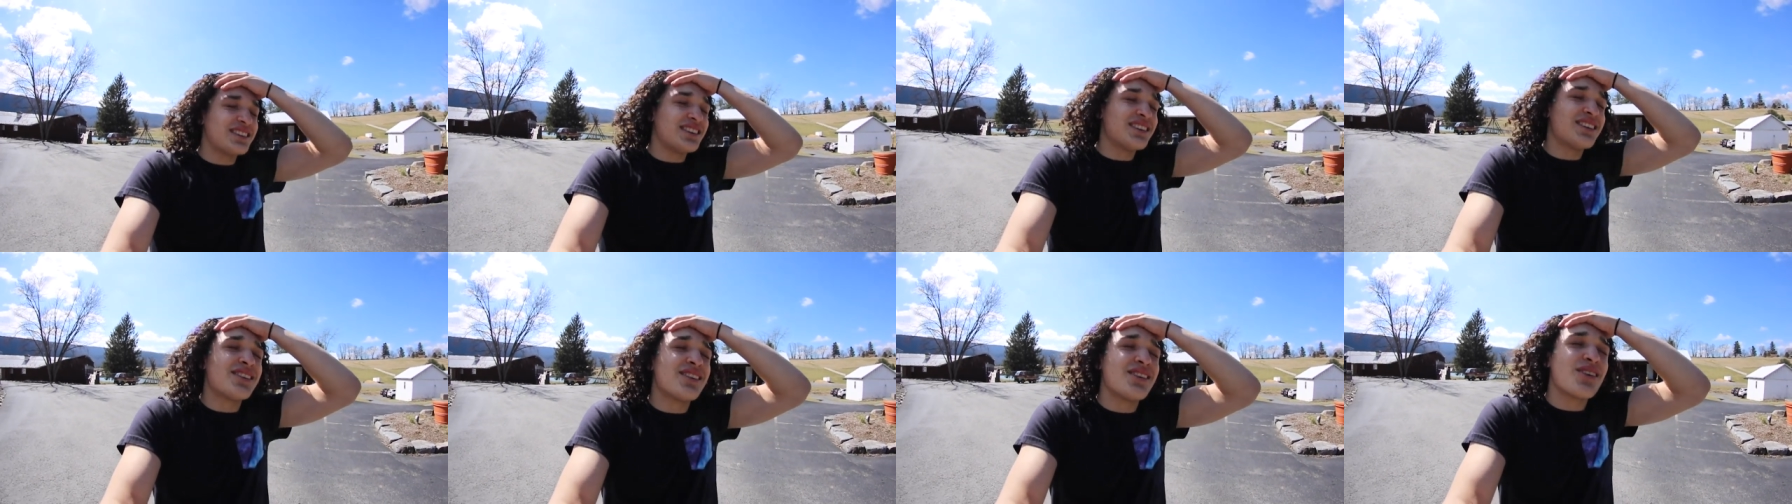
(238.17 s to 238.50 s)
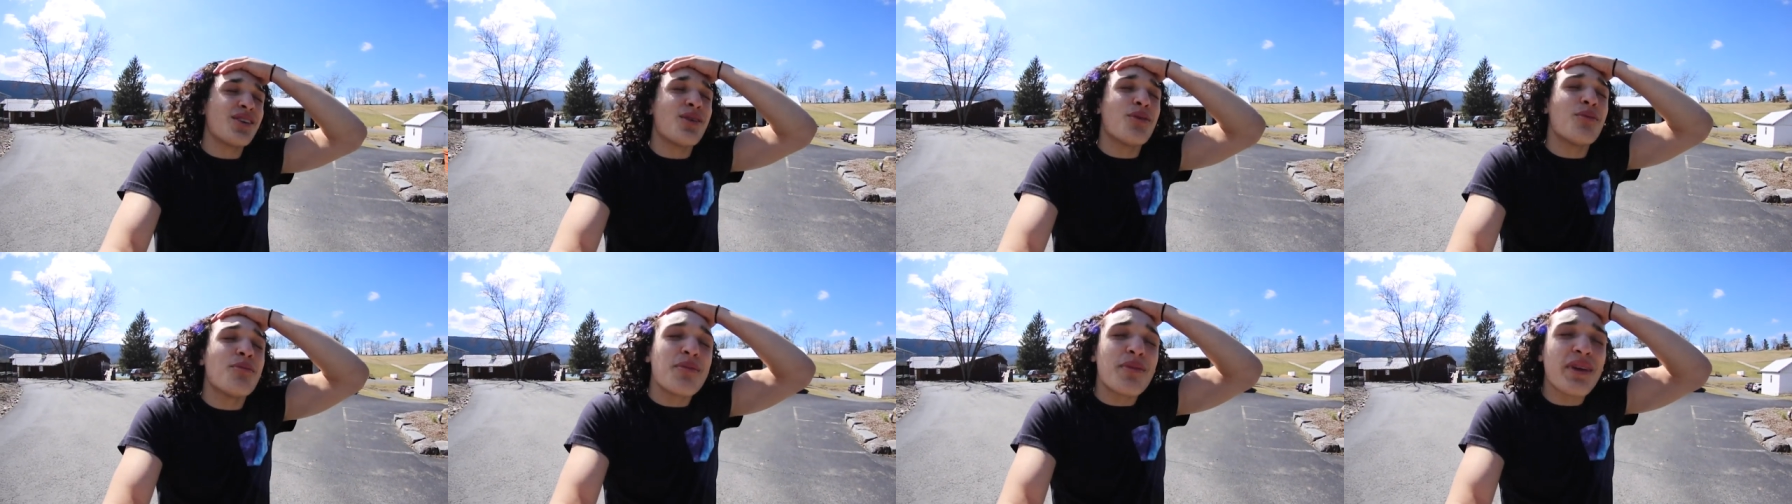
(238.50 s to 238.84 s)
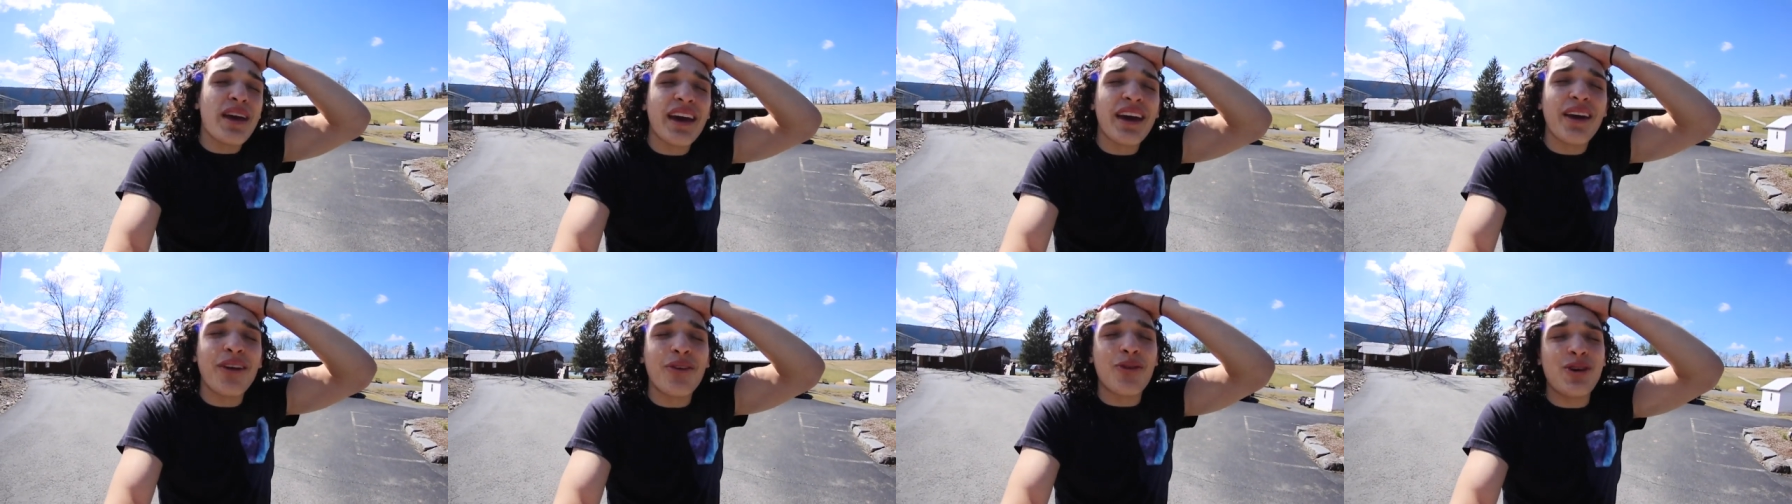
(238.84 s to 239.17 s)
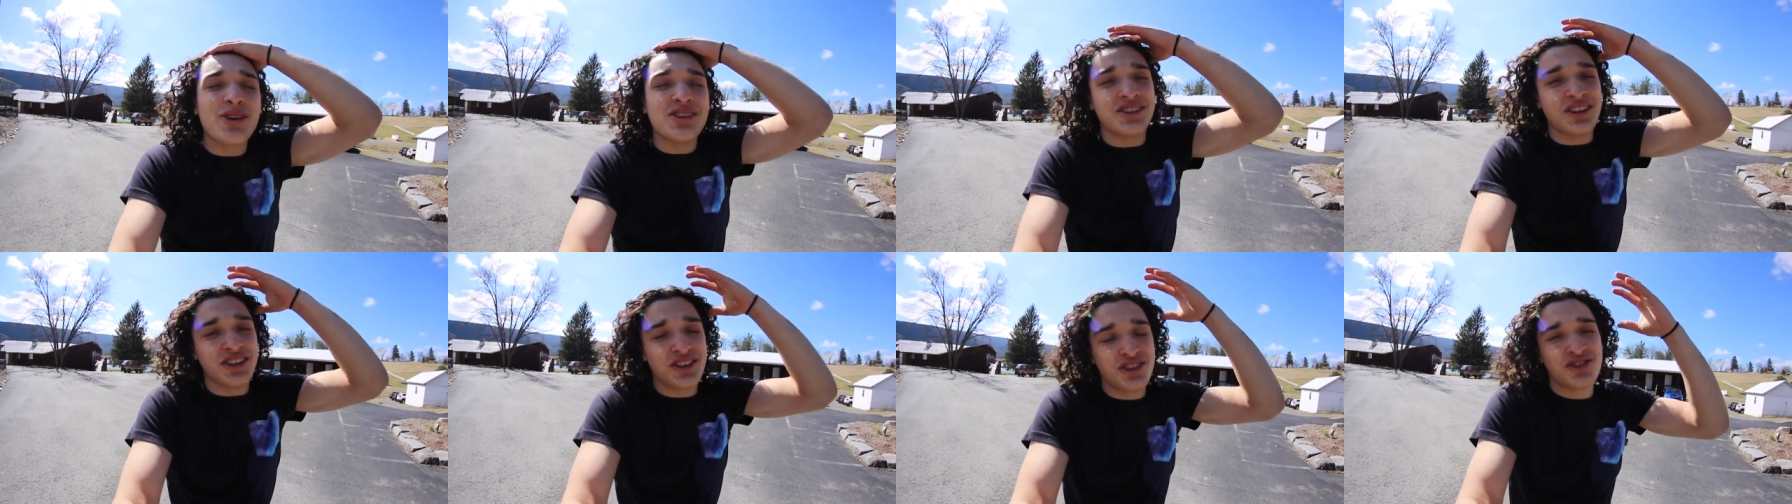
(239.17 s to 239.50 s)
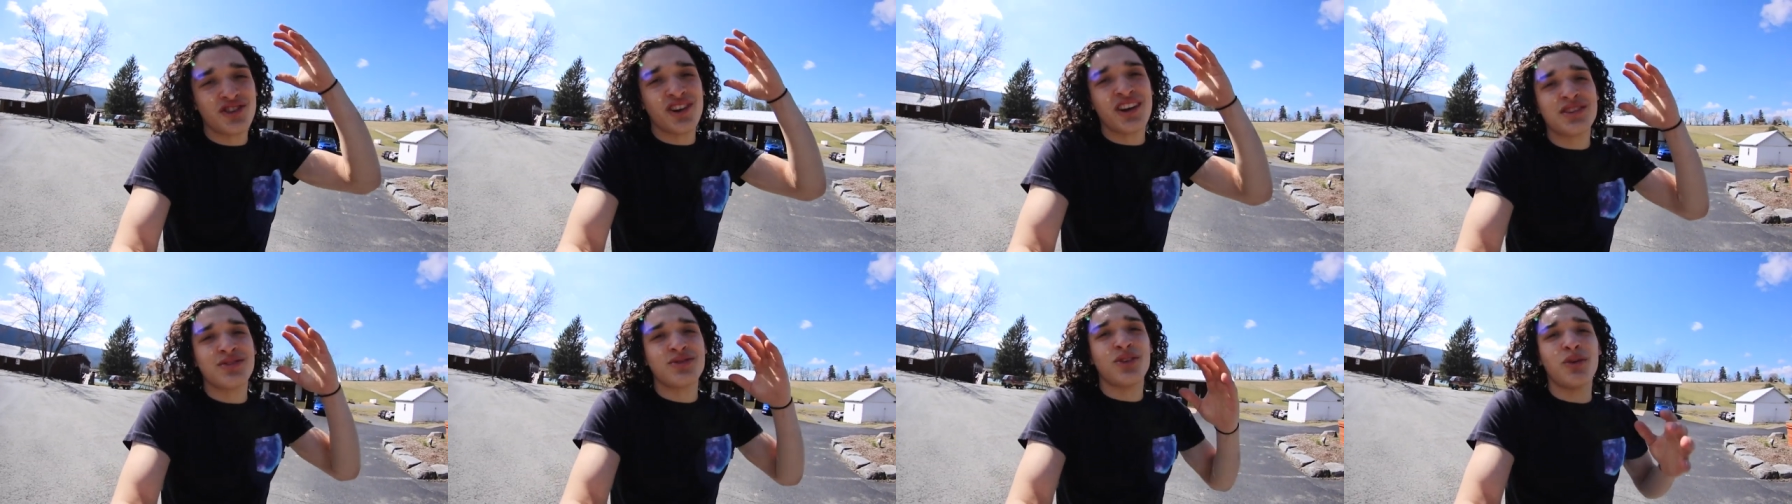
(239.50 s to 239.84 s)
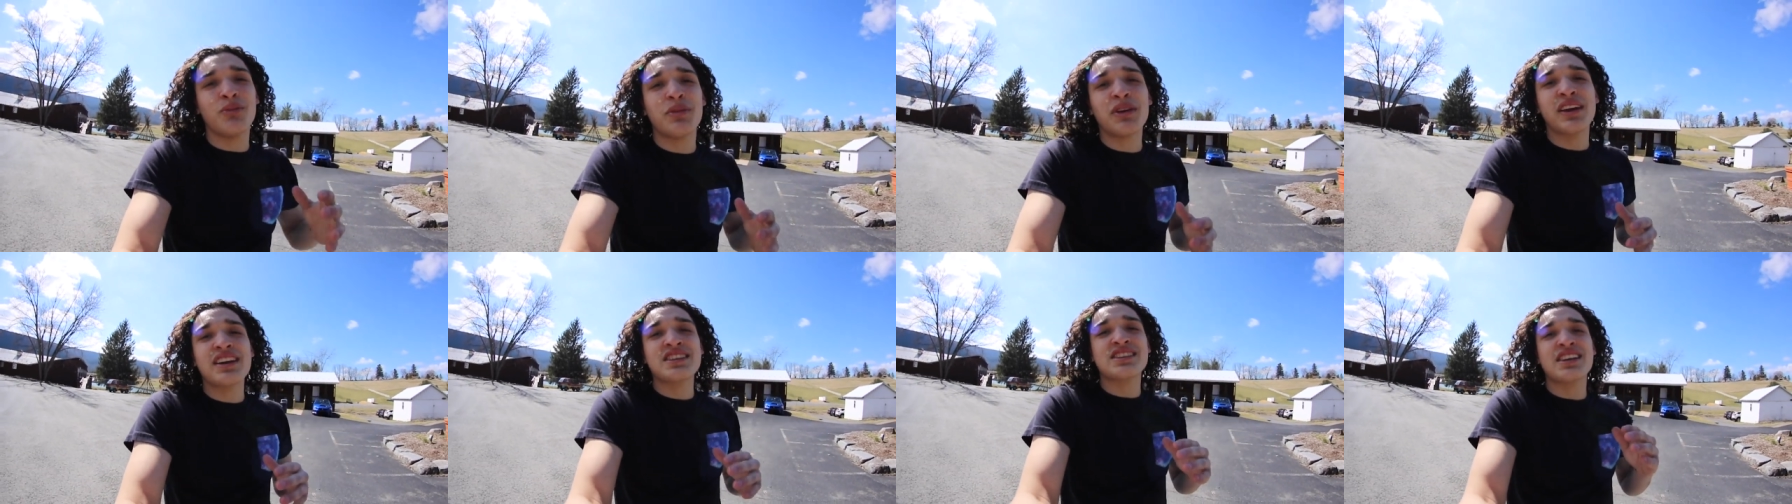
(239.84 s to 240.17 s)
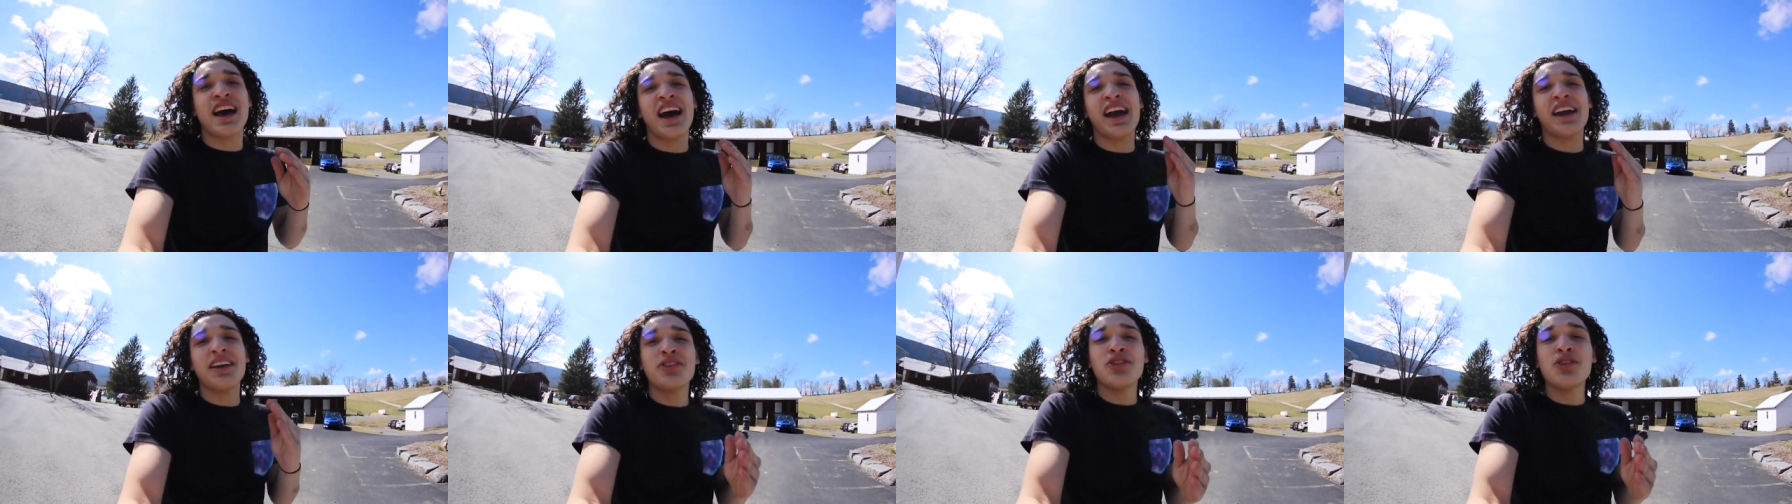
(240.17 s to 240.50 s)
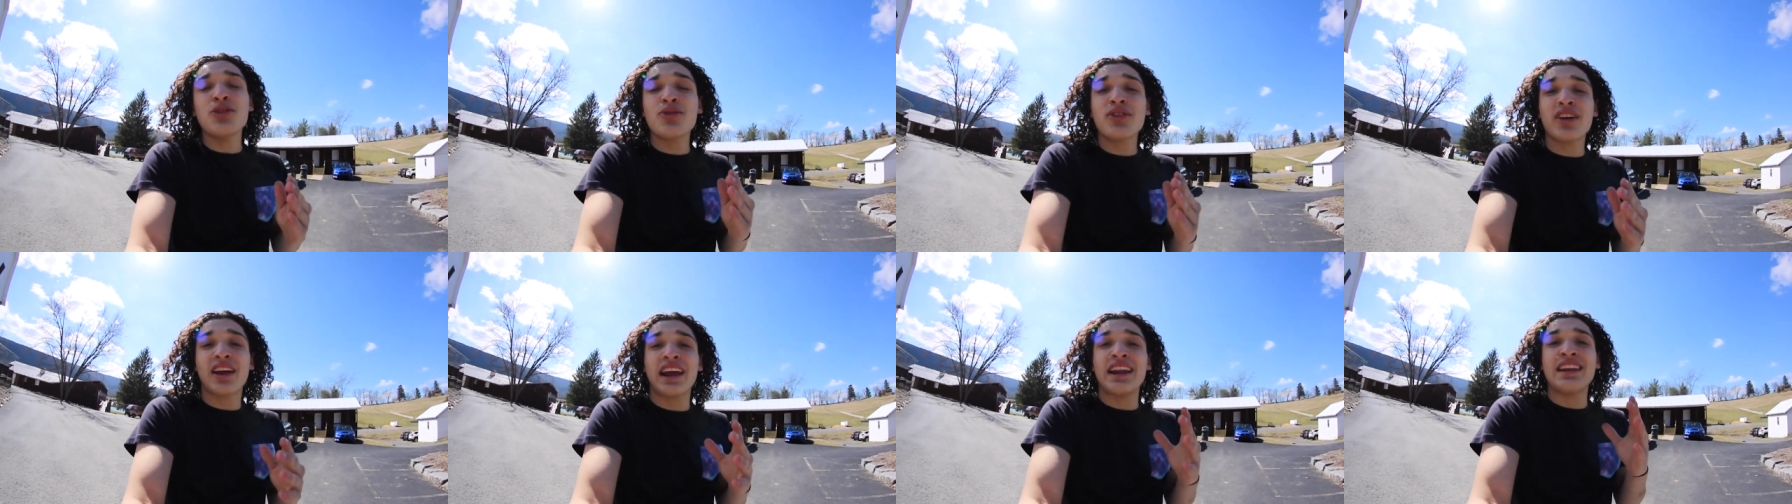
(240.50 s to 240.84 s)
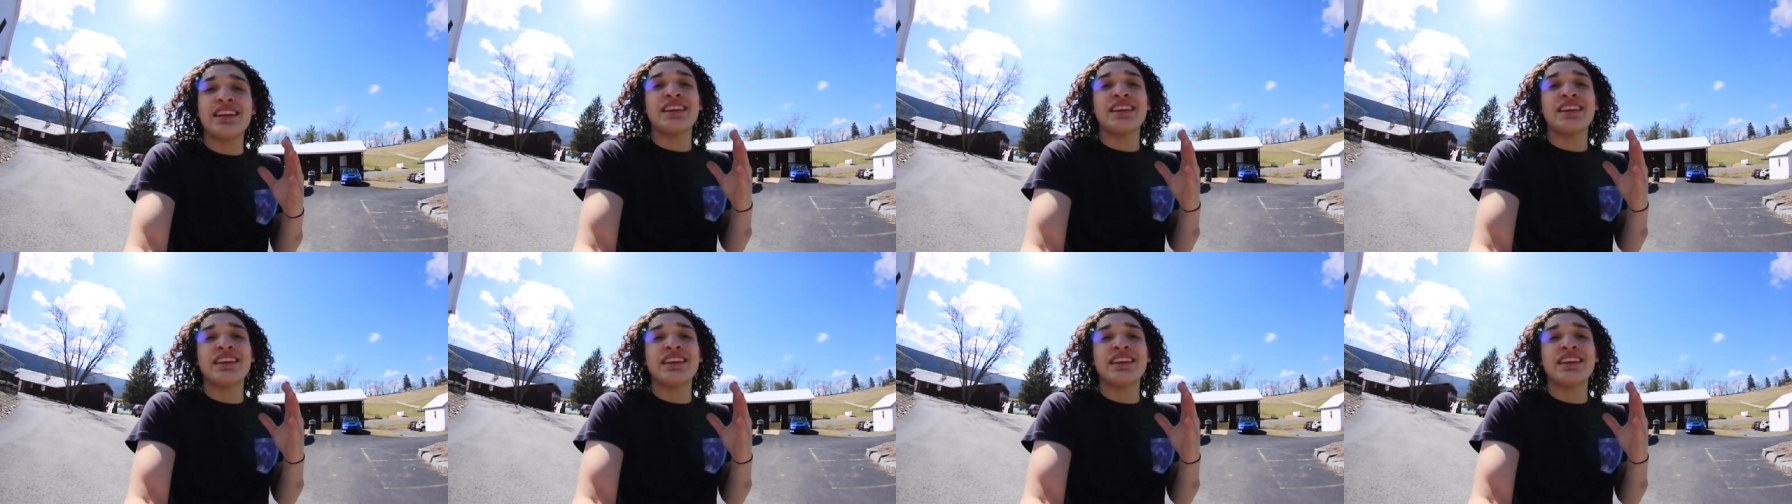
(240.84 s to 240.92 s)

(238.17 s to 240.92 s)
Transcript: Oh man, was it stressful because I knew that I